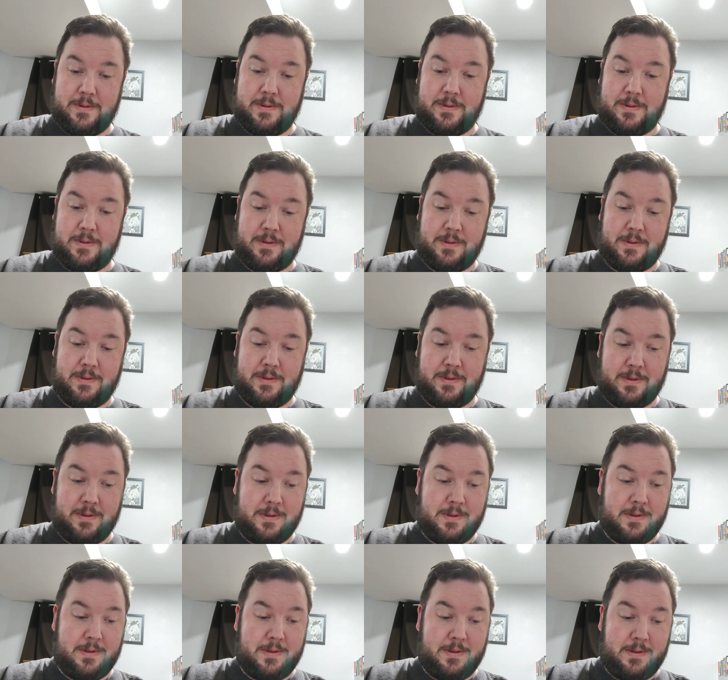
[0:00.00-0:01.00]

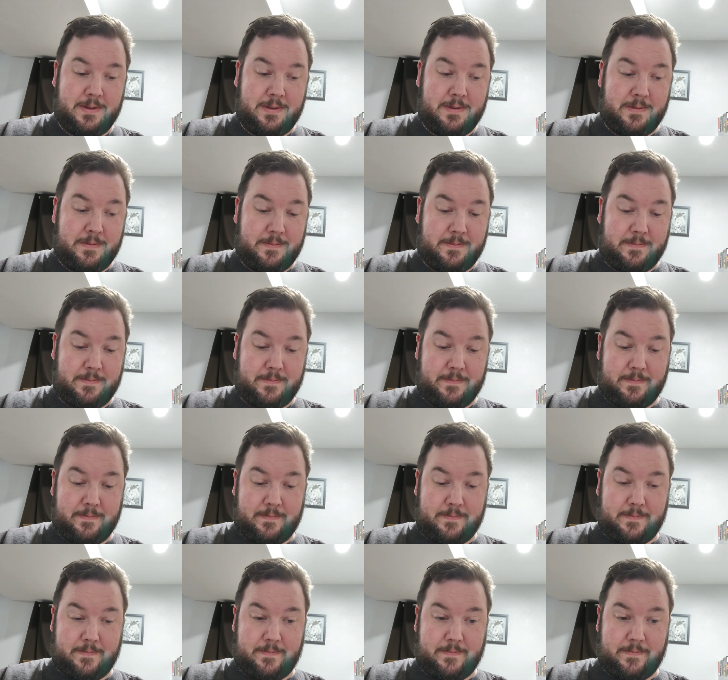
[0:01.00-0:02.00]

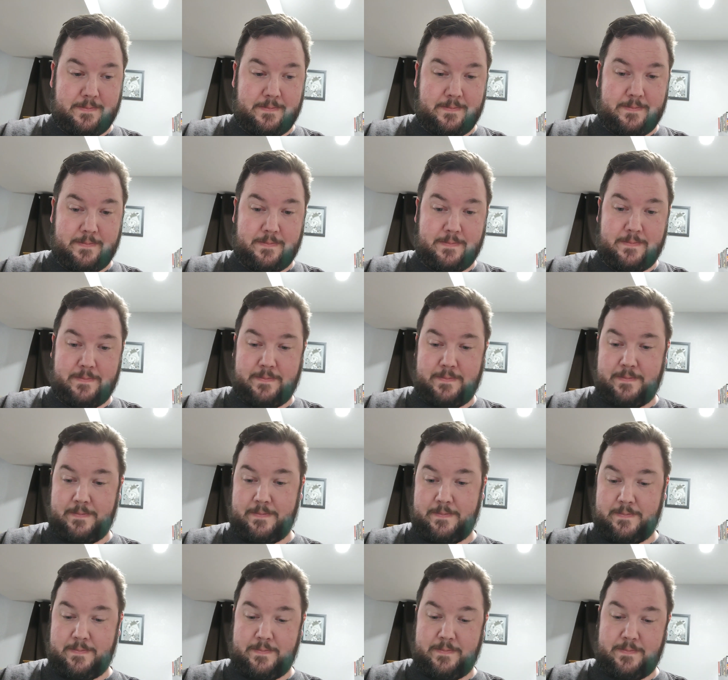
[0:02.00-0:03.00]

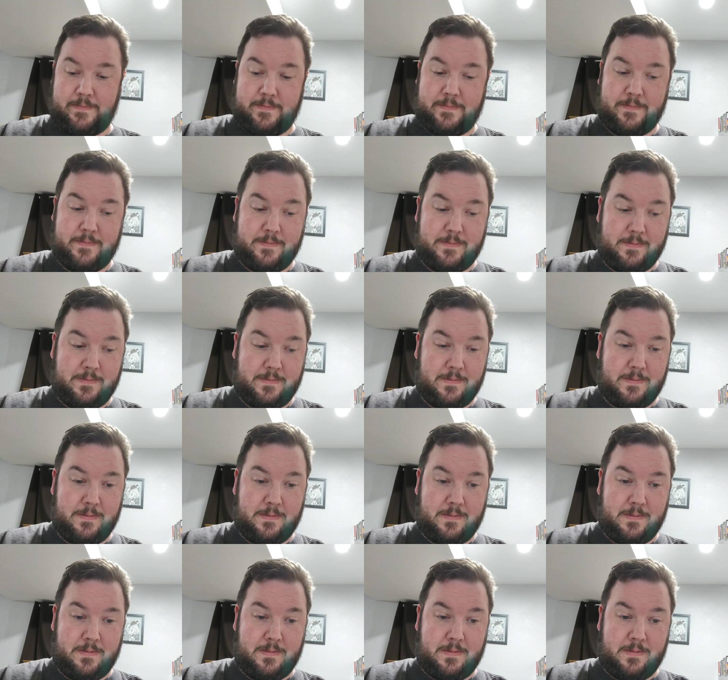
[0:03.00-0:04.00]

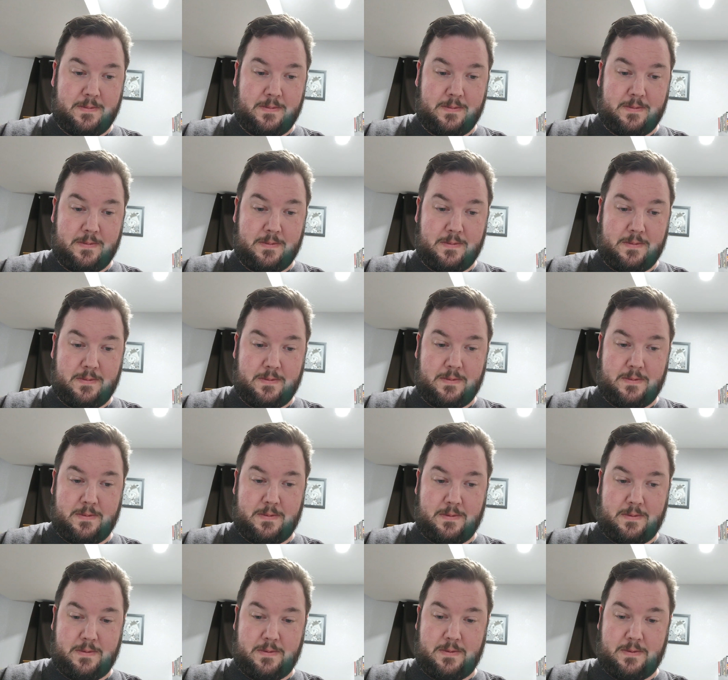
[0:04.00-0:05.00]

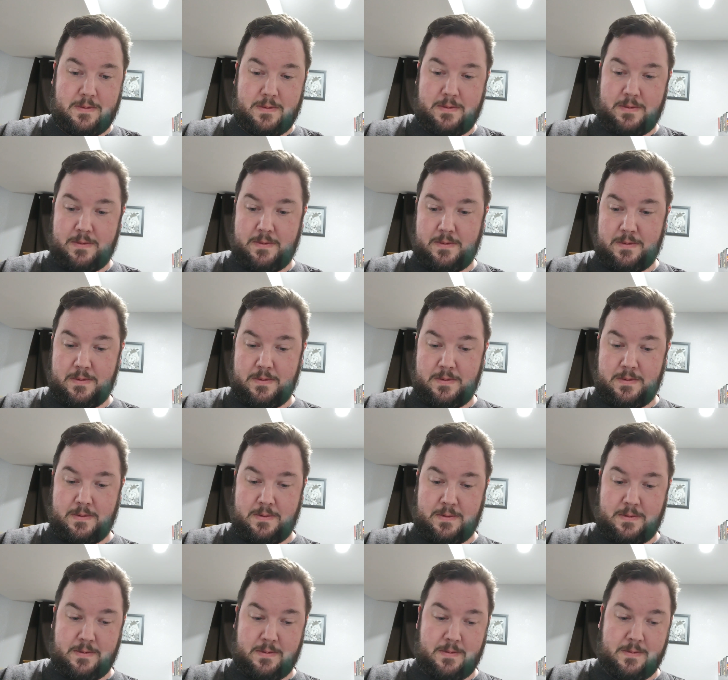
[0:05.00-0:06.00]

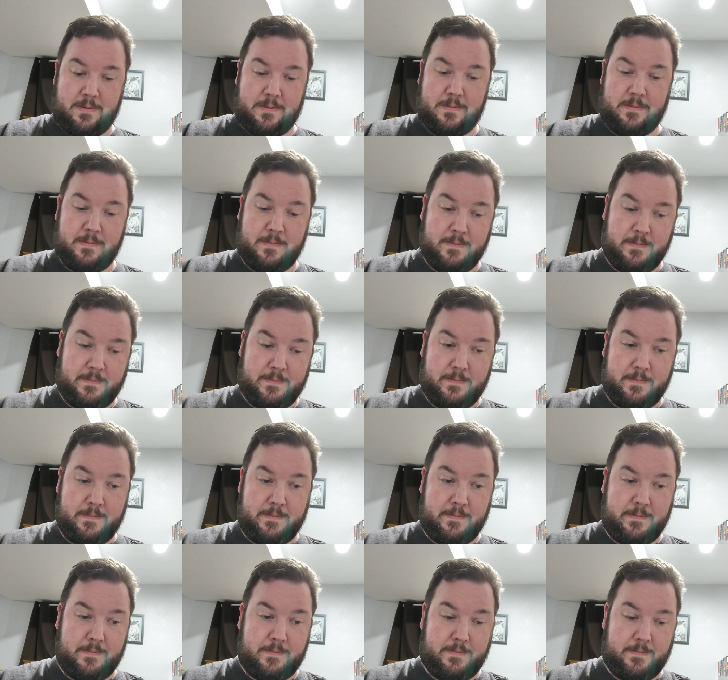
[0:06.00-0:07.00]

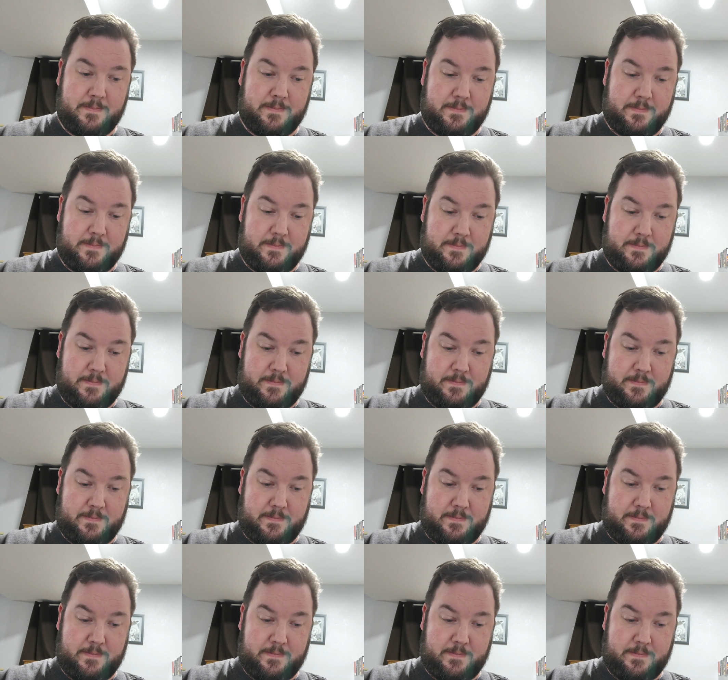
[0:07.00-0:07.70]
[no speech]